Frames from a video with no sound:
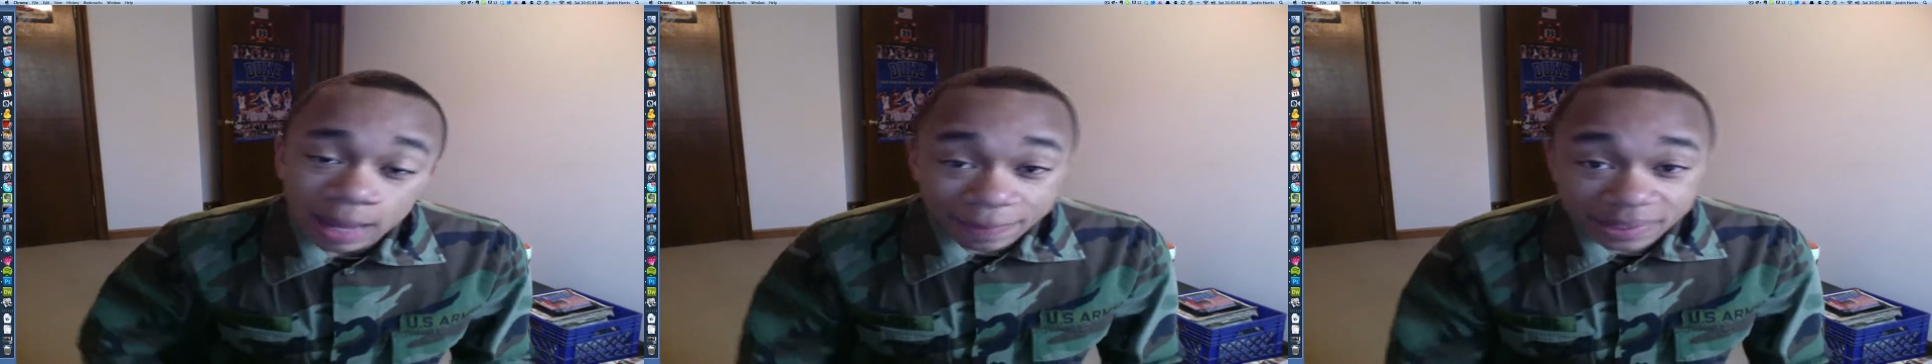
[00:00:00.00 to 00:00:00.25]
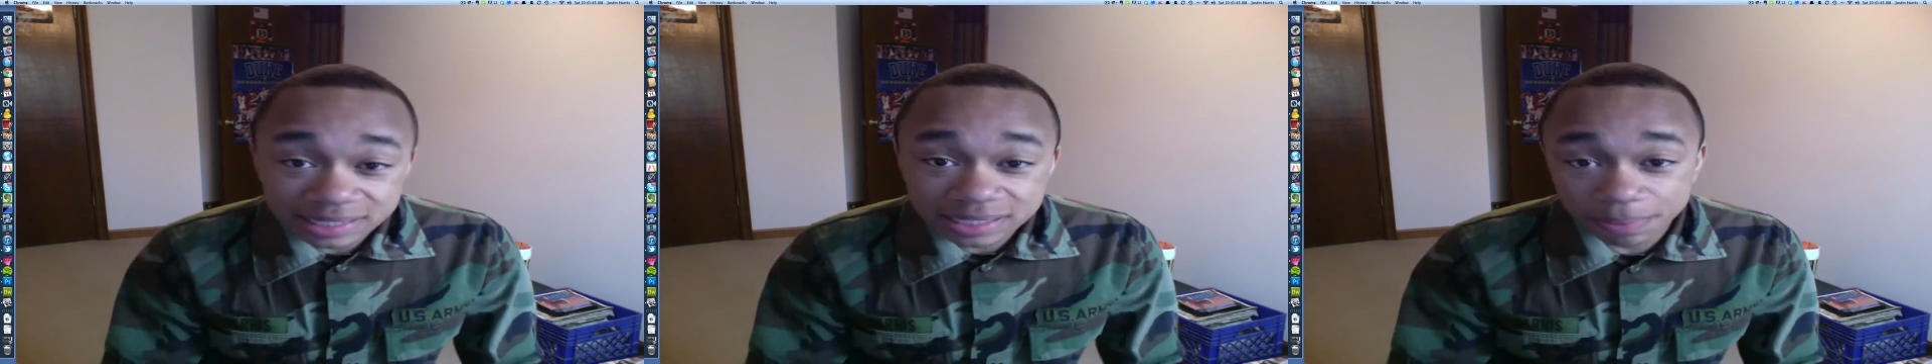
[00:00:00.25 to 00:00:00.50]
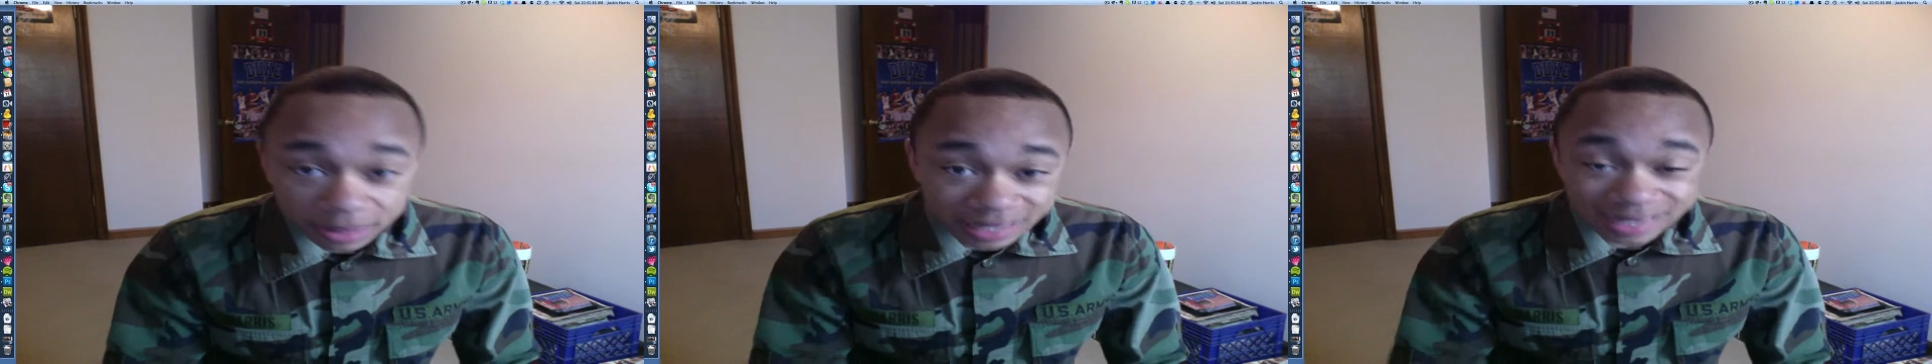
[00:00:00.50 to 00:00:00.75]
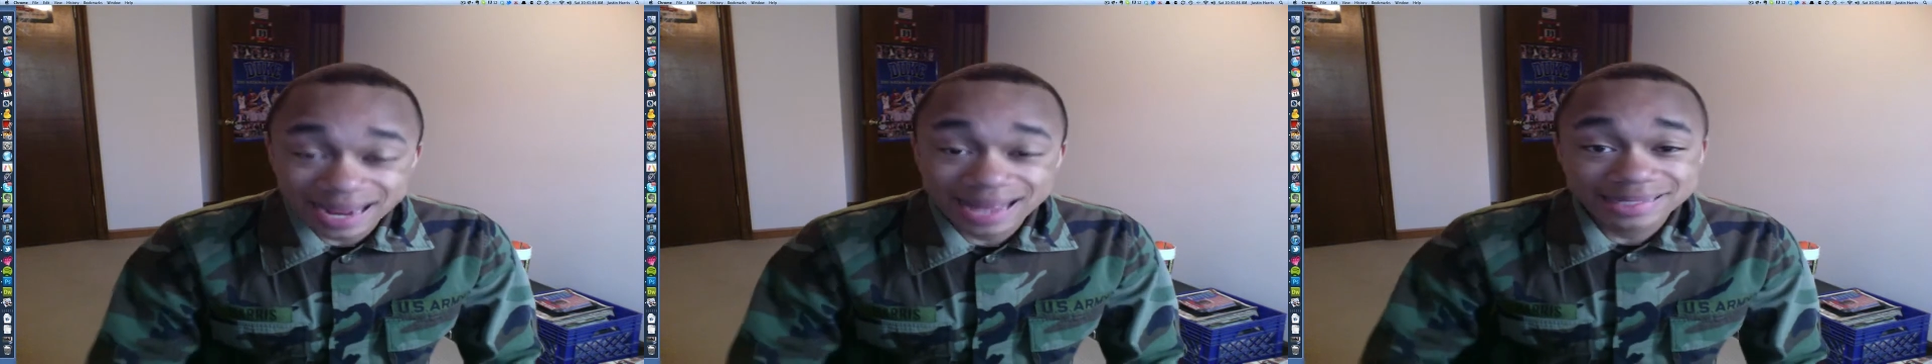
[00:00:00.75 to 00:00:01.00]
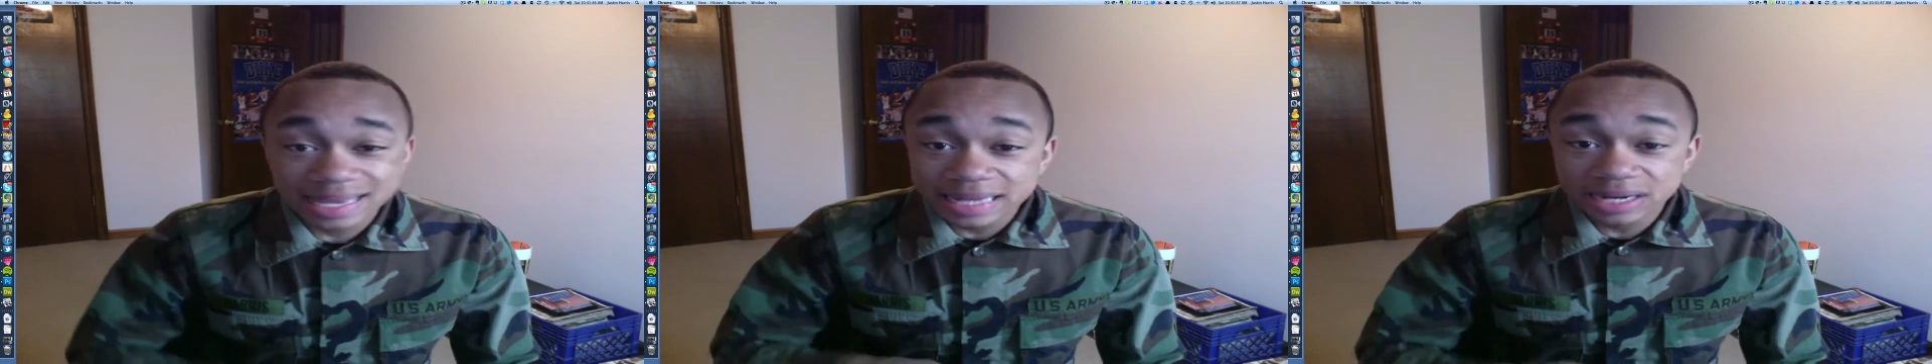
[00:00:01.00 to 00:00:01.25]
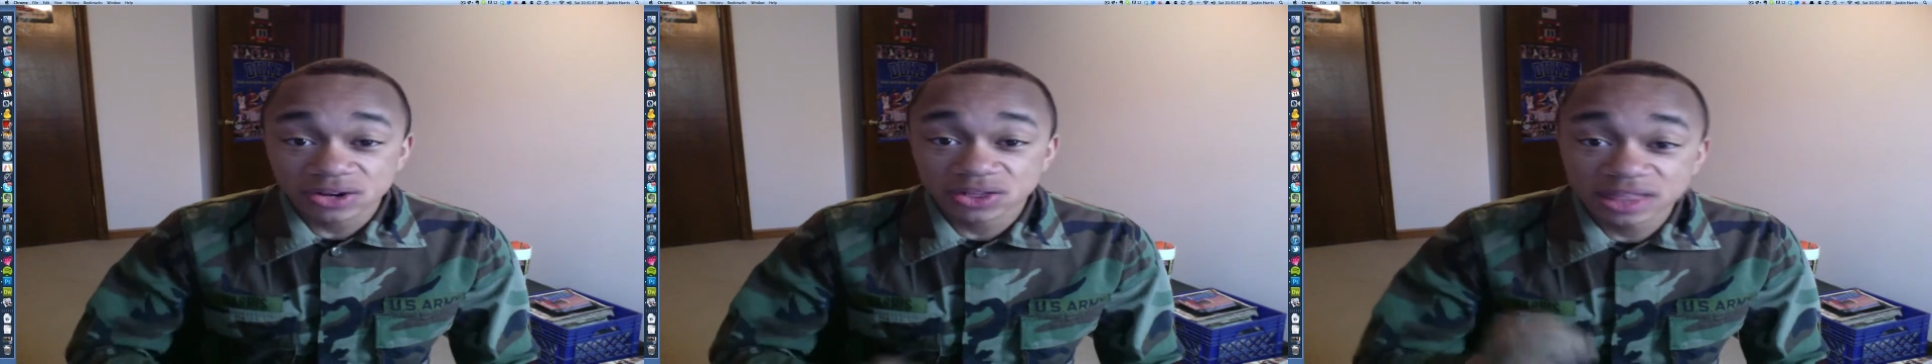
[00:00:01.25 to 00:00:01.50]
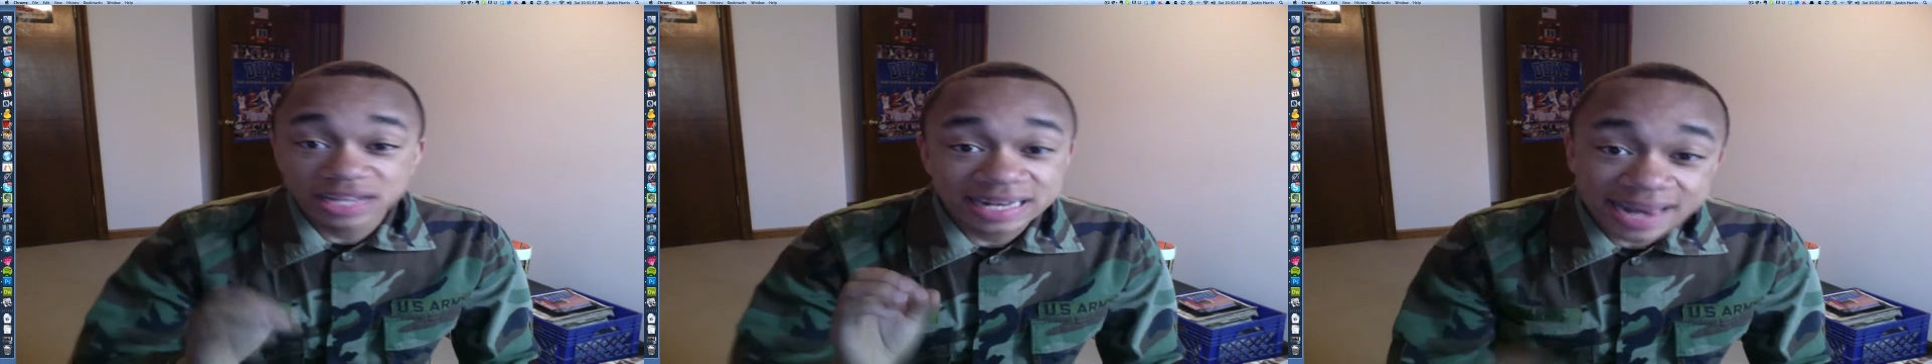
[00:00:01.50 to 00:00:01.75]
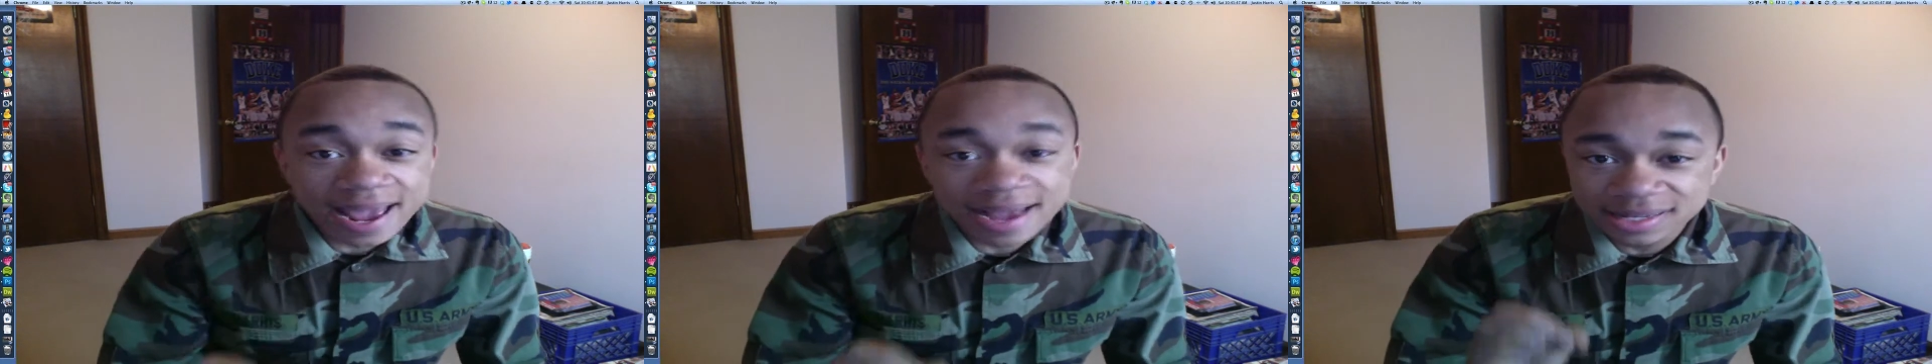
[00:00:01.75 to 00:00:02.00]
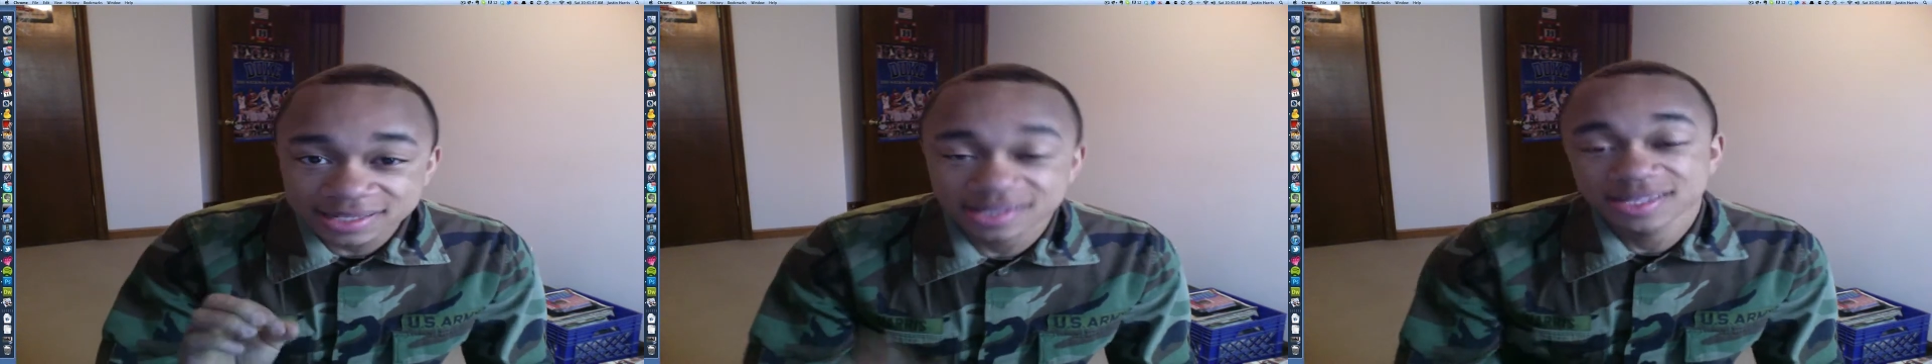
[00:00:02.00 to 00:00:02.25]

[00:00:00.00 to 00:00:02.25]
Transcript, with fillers: Pentaplate has entered the next